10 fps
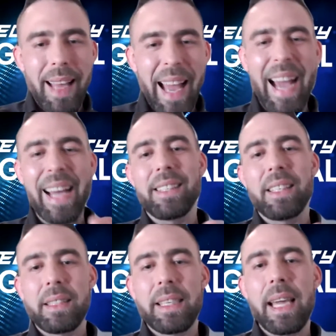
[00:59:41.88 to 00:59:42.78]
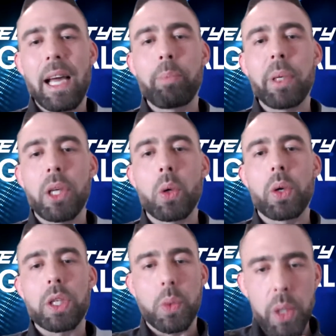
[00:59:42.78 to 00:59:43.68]
add the LP
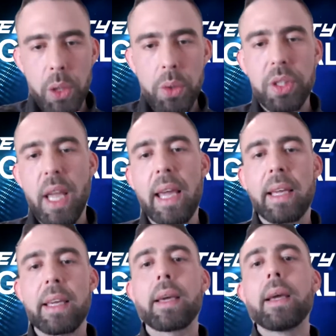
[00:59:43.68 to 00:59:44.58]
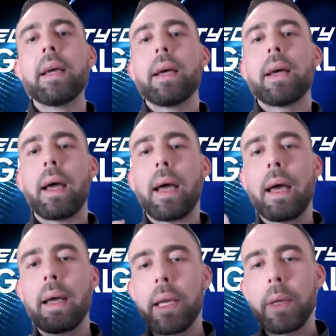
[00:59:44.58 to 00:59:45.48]
tokens, when you stake,
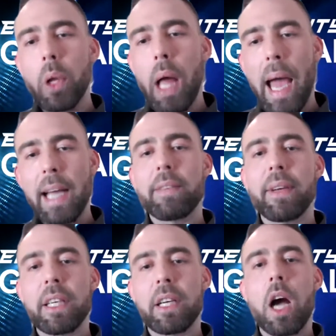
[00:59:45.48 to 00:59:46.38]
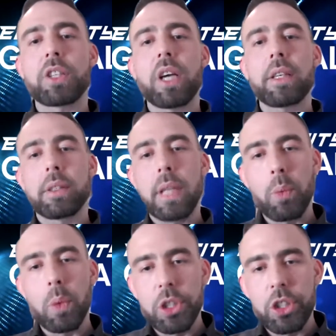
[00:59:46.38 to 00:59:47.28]
it will activate the contract that
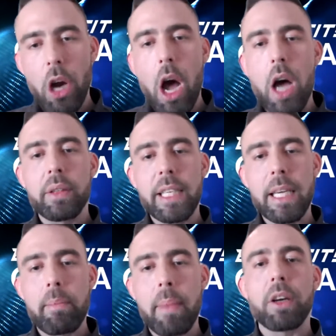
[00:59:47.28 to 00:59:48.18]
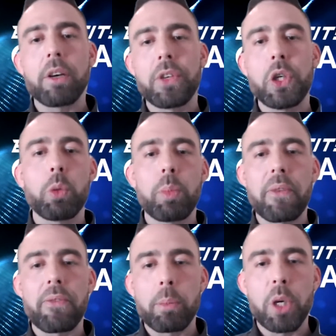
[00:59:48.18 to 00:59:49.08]
will draw the amount of
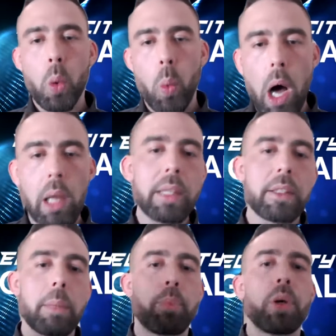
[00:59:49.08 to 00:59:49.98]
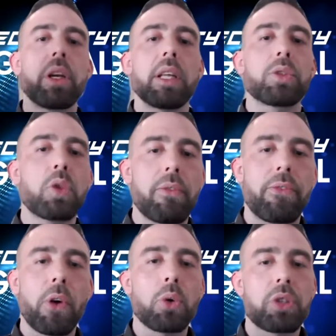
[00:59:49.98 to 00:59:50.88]
UME from your wallet and put it into a
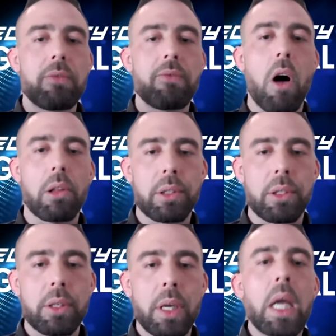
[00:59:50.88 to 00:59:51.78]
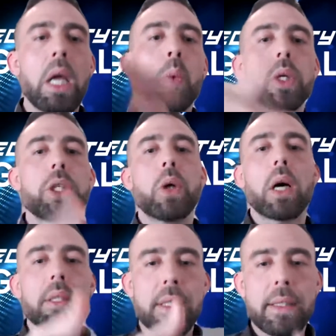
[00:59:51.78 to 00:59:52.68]
frozen vault. When you
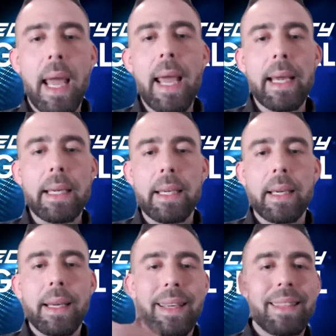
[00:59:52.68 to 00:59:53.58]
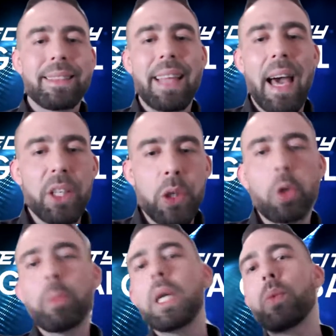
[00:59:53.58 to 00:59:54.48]
unstake, that
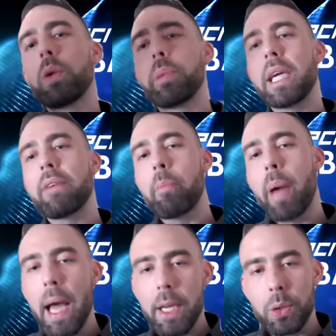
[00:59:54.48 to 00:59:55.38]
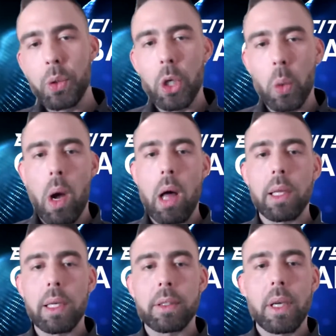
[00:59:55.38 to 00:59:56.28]
UME will be given back to your
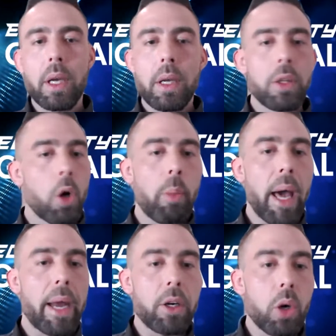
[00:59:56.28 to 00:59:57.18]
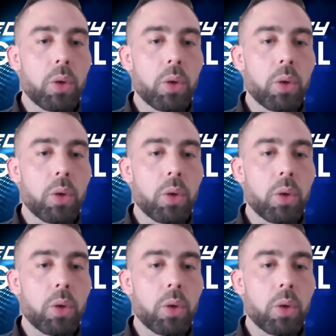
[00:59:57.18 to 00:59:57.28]
wallet, no matter